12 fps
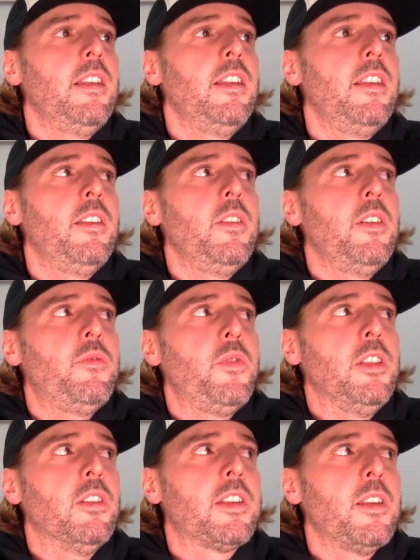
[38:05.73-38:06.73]
if we
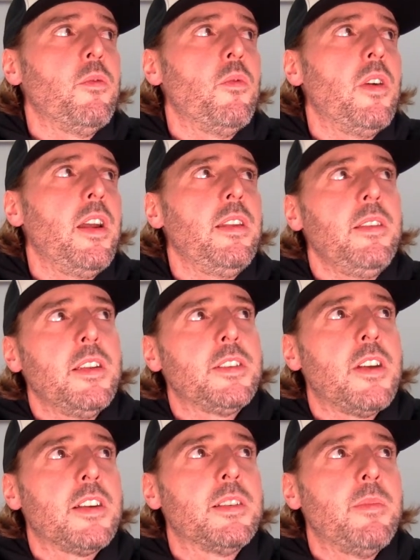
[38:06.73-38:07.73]
look at what I
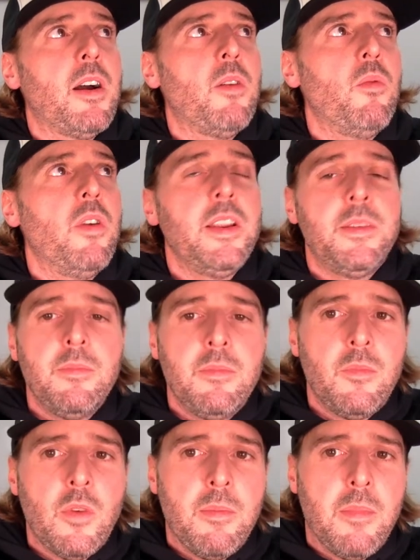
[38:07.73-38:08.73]
talked about
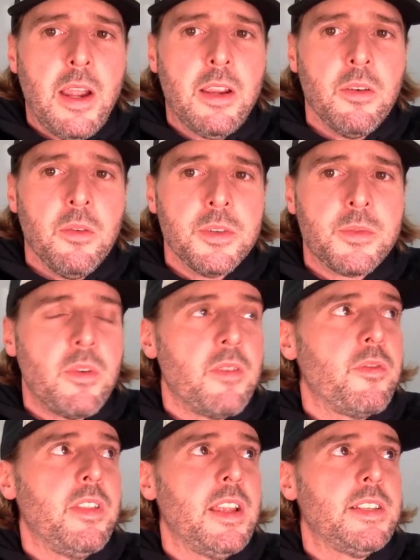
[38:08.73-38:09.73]
what my goals were
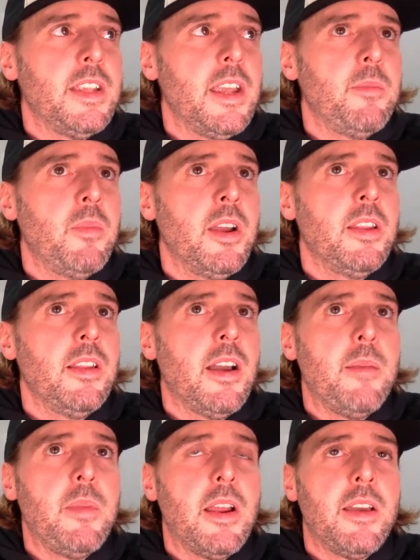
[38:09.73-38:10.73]
for that day, but
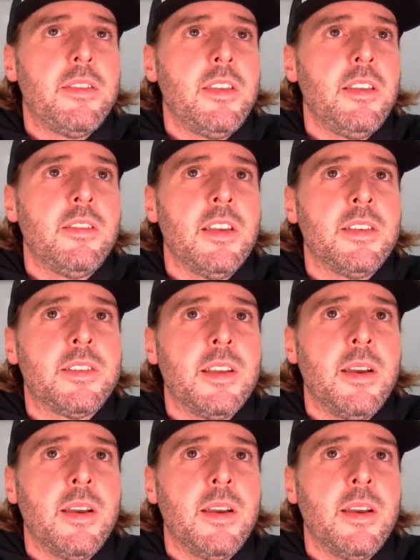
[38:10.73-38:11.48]
I mean, I think that